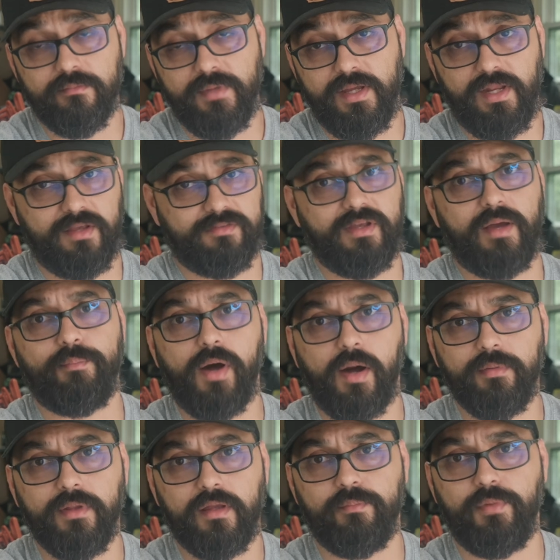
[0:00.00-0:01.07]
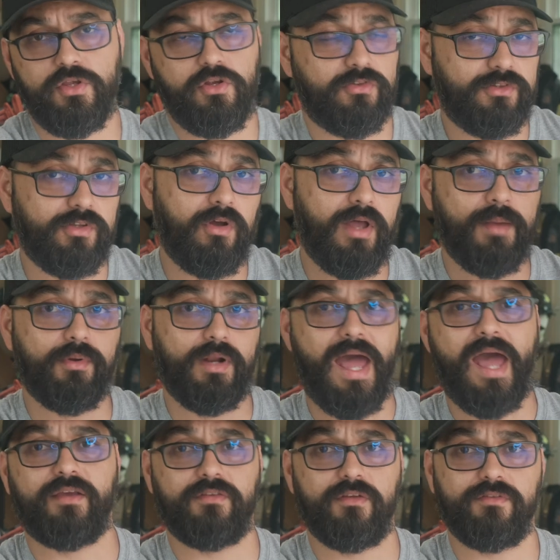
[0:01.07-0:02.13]
meaning it's not public, but you're still able to
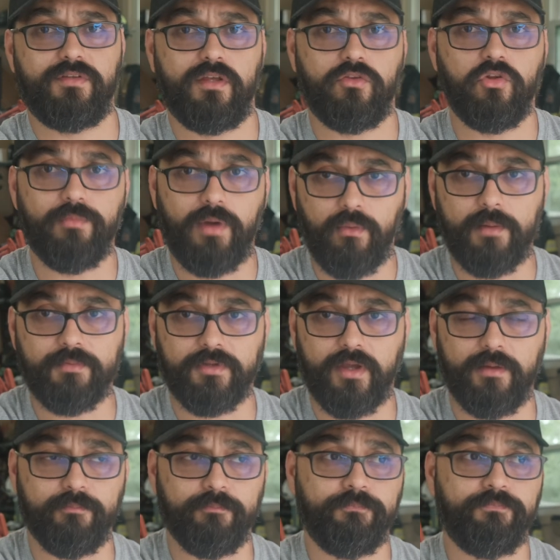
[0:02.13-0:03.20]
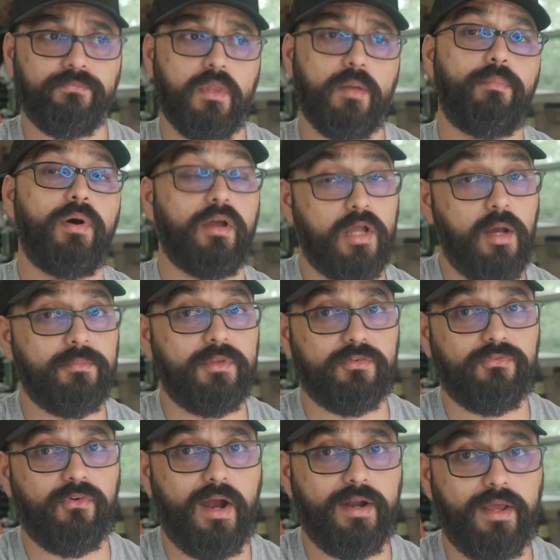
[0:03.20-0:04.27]
access it through my website. But come this
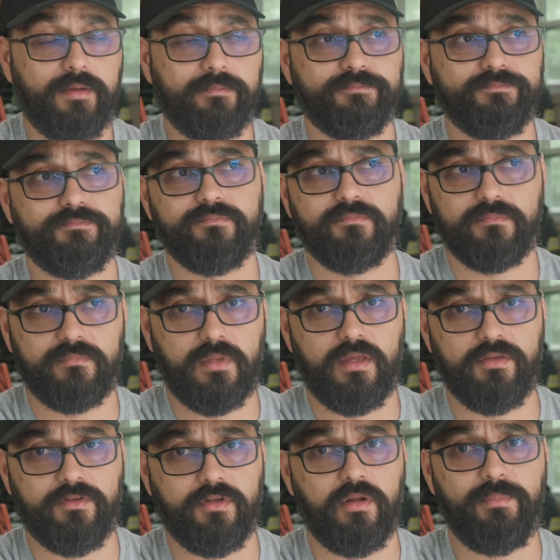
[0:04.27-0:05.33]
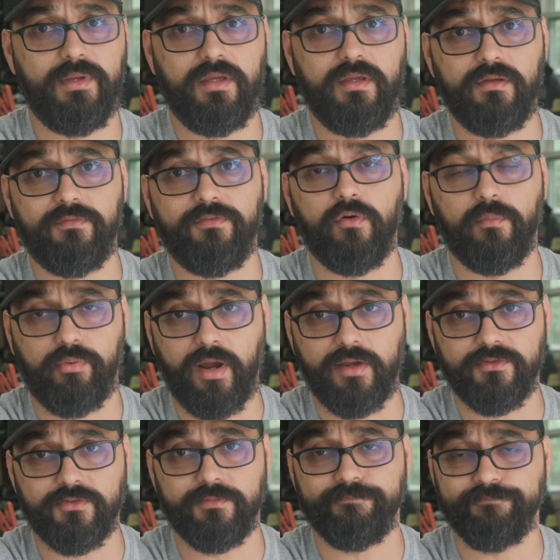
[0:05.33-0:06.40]
Friday, it's going to be full
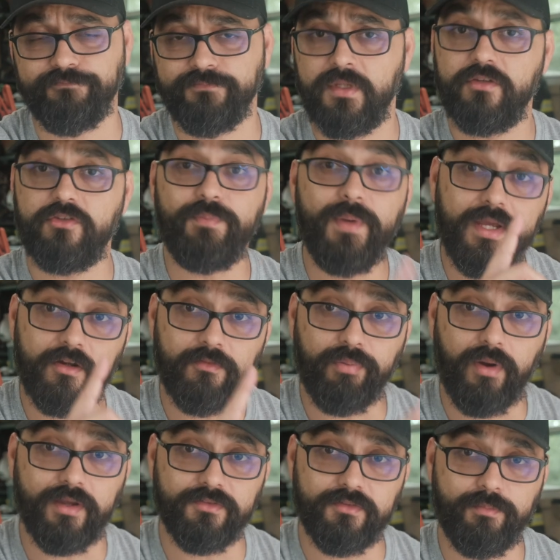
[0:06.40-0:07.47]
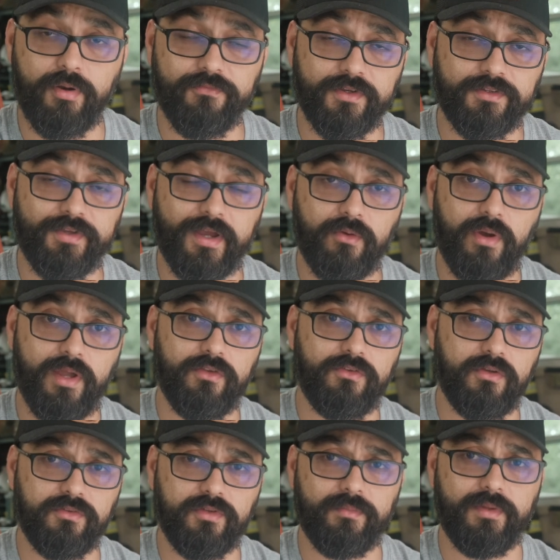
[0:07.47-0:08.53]
price. Speaking of price, perfect segue
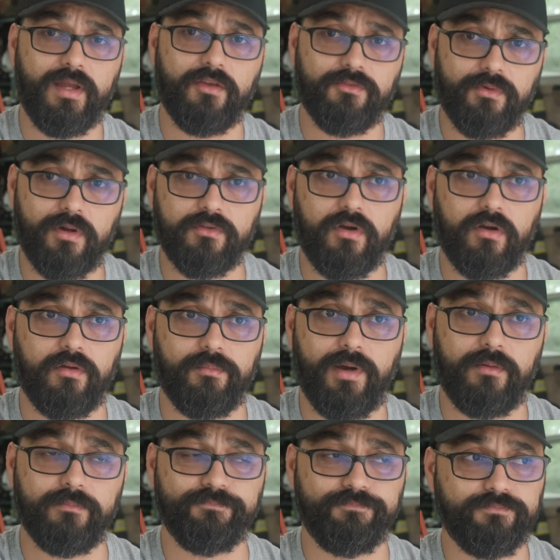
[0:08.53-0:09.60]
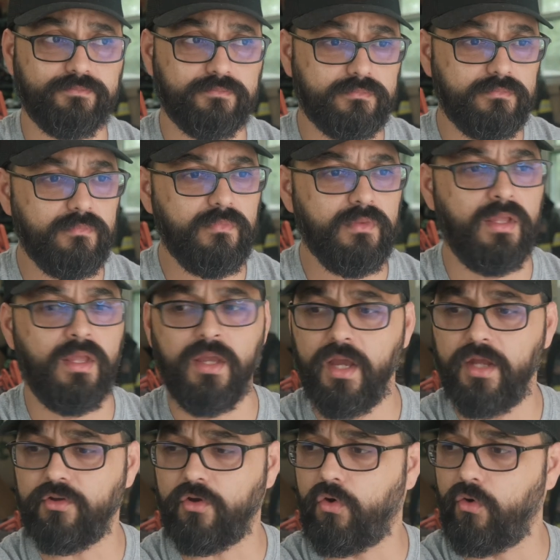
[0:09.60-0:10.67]
into something else I want to talk about.
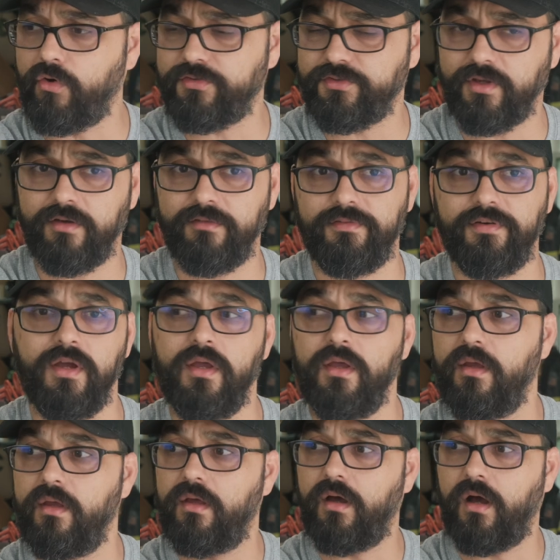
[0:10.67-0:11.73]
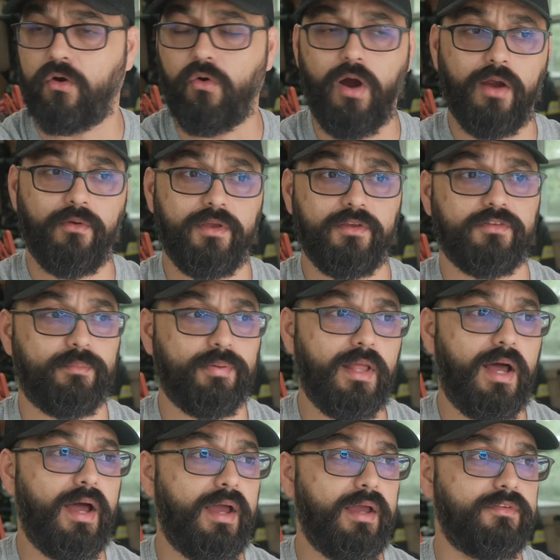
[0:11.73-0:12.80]
In the course of acquiring
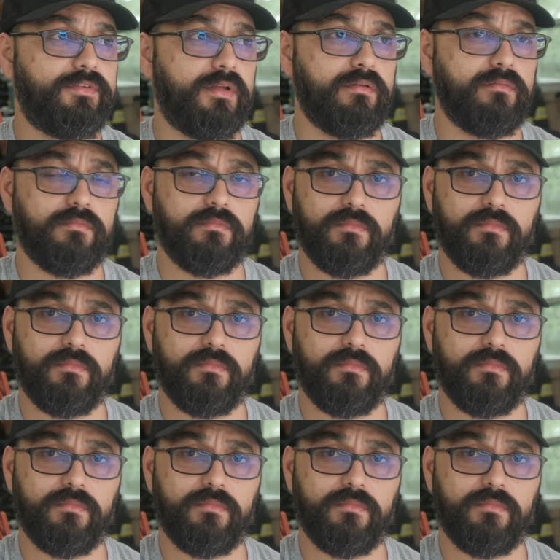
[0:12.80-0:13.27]
supplies and